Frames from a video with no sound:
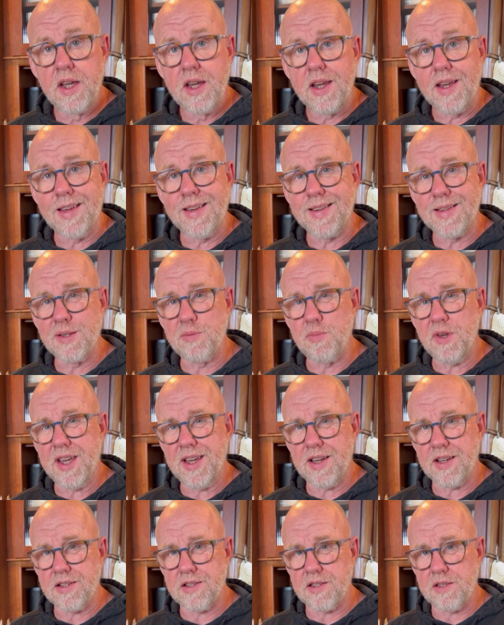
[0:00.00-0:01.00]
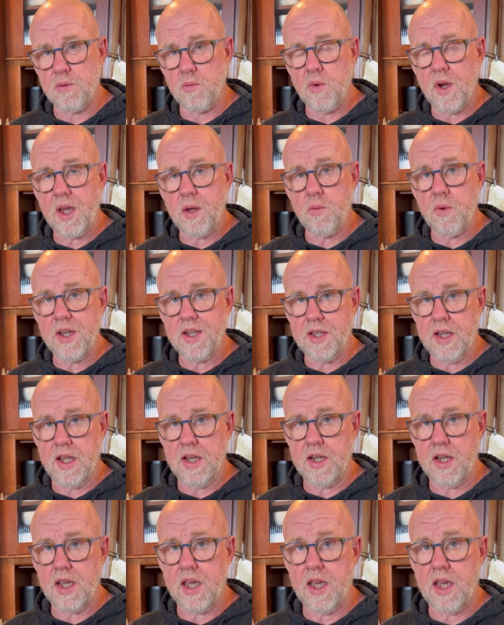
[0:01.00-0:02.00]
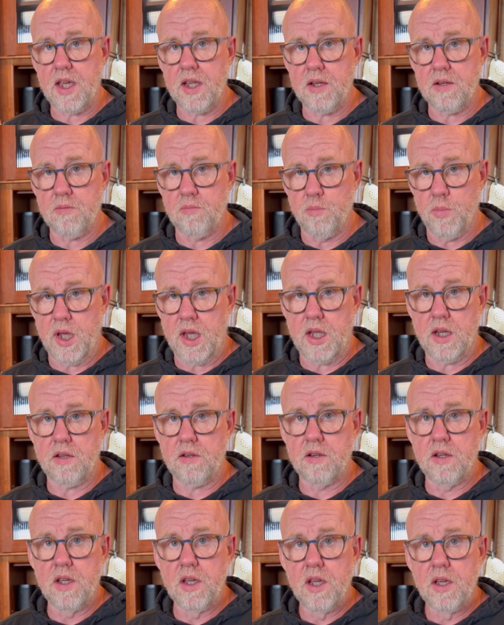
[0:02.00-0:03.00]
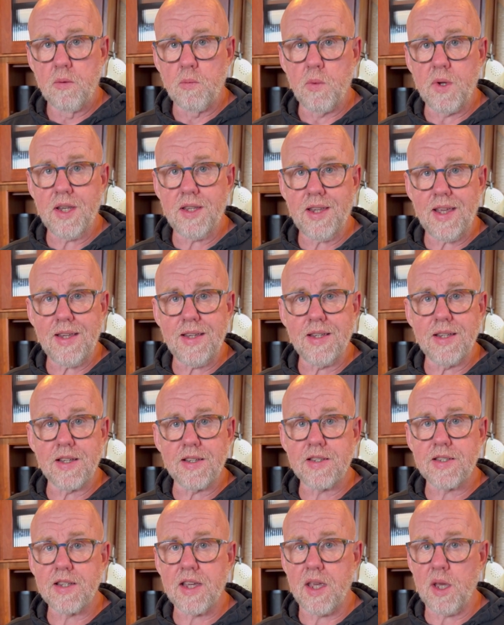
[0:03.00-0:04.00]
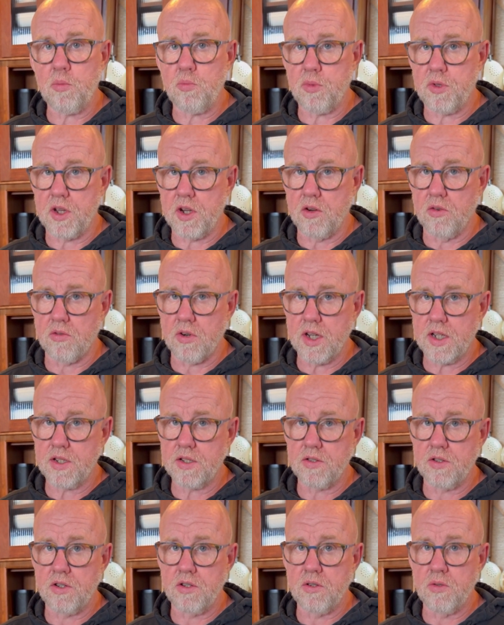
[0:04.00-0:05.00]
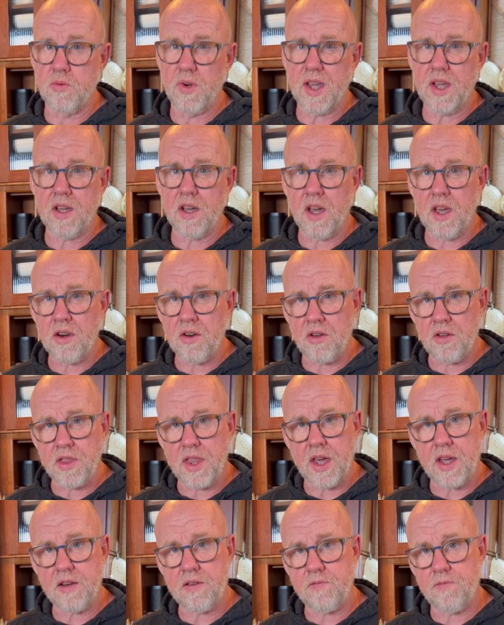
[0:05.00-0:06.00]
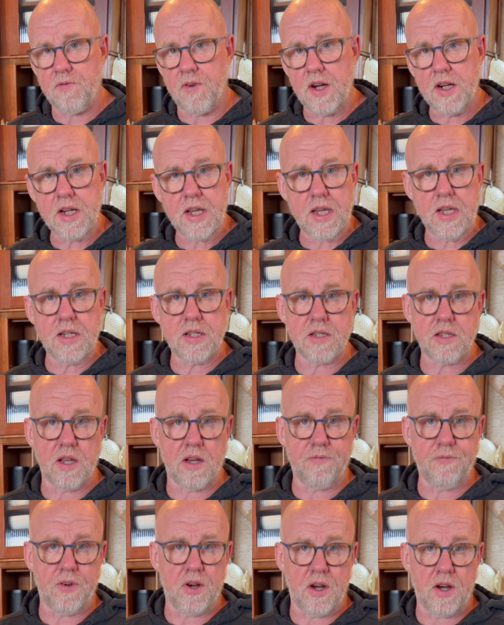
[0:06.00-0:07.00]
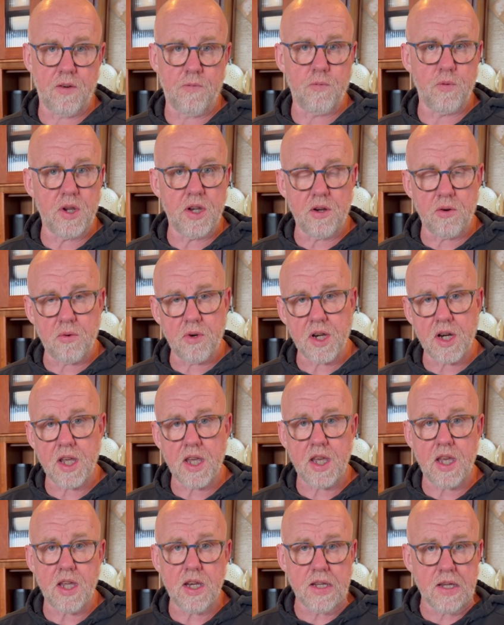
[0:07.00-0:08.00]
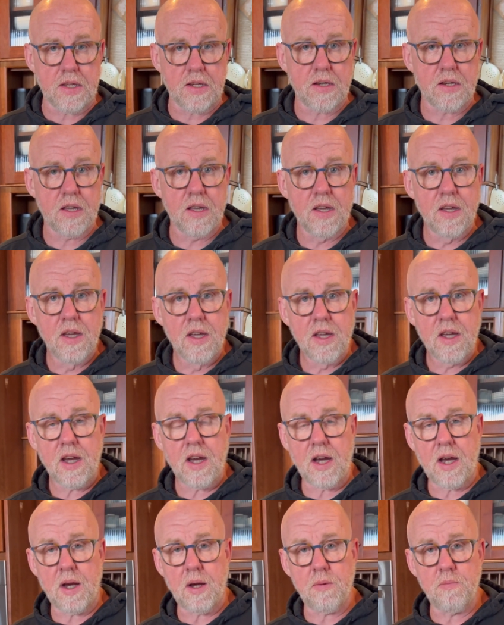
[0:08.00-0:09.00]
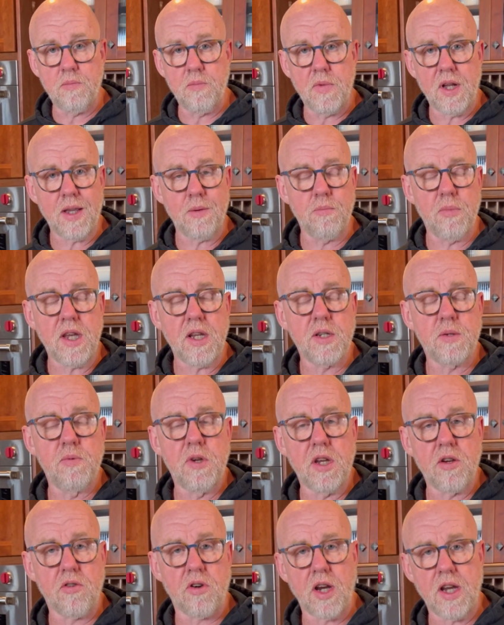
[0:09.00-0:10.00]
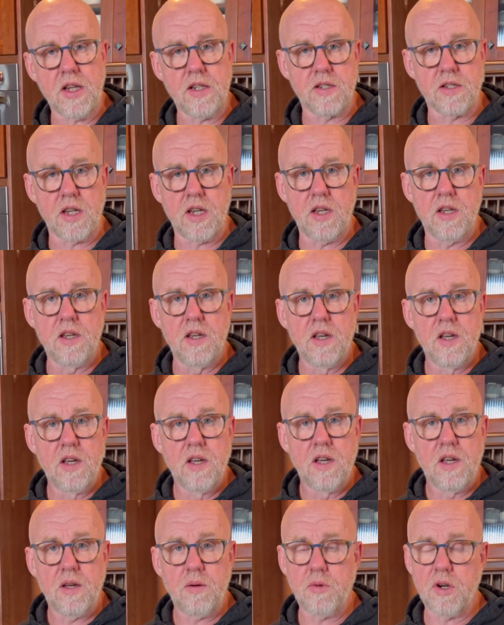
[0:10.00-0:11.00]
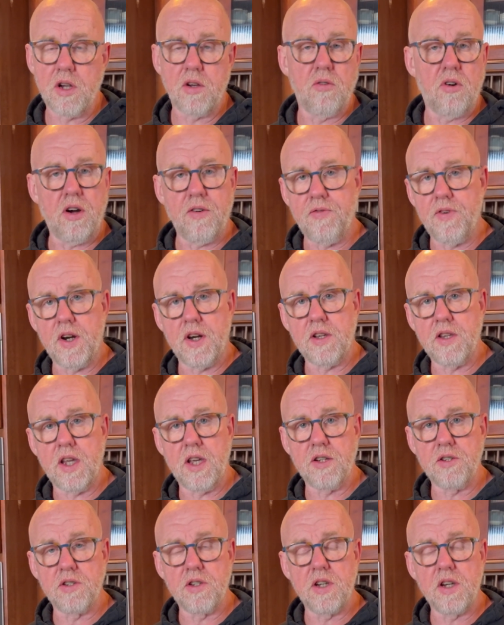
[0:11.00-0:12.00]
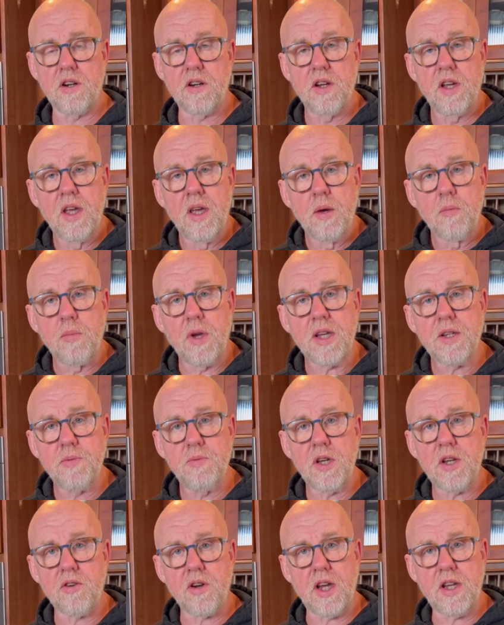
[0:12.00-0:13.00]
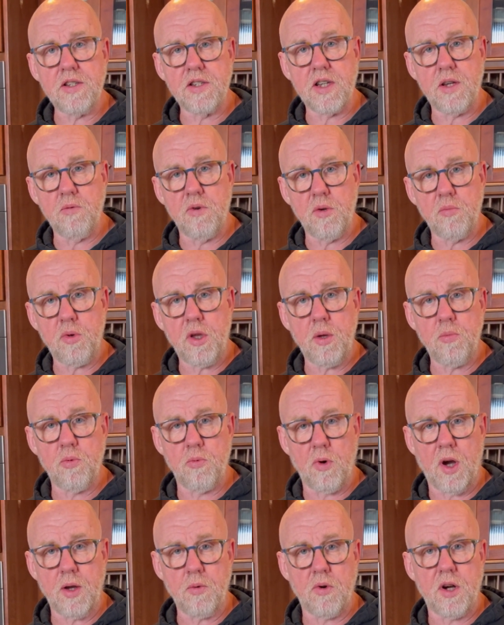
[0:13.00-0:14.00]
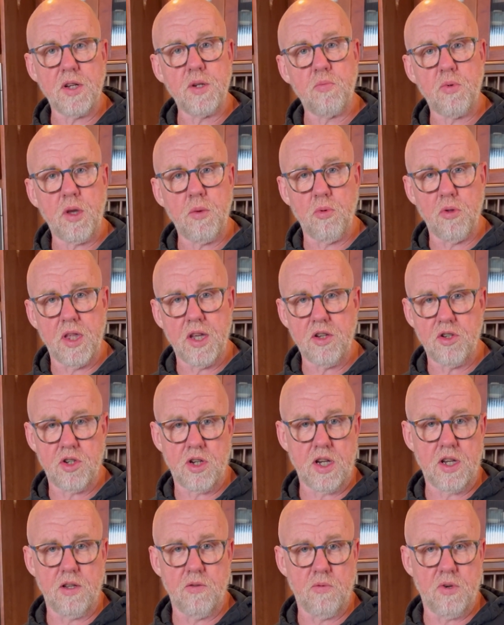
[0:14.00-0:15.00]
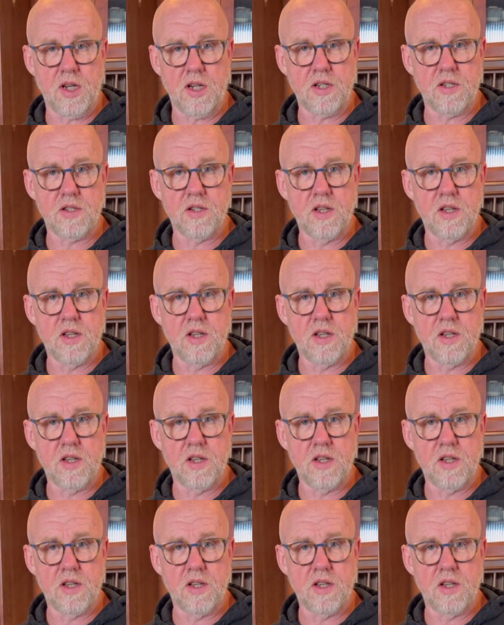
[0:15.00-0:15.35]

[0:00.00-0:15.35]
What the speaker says: is because of the way we tend to eat meat. We tend to skip the gristle. We cut all that funky stuff off. We don't want to eat it. It makes me crazy. I'm going to go off on a tangent here. Makes me crazy when I watch people eat chicken wings